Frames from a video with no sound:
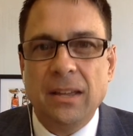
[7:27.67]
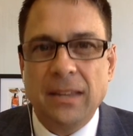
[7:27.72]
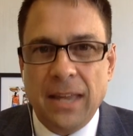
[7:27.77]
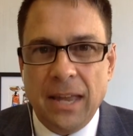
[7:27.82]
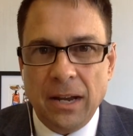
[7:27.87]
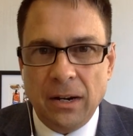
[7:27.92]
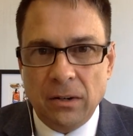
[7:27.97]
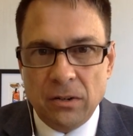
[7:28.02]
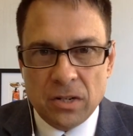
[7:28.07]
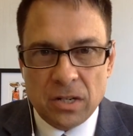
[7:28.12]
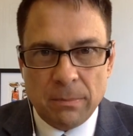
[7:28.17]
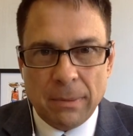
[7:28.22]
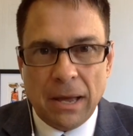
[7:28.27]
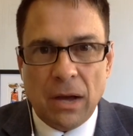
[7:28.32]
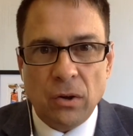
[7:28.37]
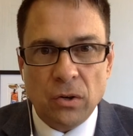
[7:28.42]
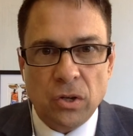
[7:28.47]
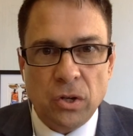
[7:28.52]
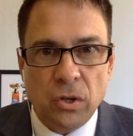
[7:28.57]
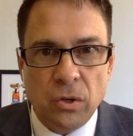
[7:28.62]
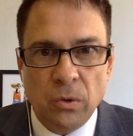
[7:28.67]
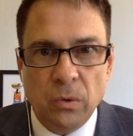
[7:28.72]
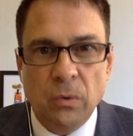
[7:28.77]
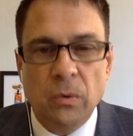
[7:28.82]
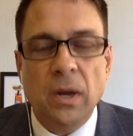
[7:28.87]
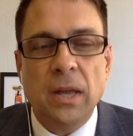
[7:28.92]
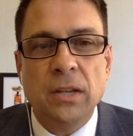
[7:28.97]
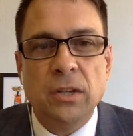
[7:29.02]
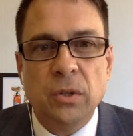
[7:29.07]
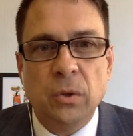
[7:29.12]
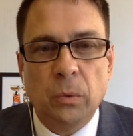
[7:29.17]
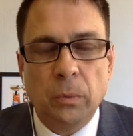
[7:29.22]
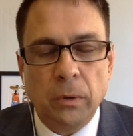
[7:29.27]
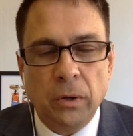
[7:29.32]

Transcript: cares about you and your,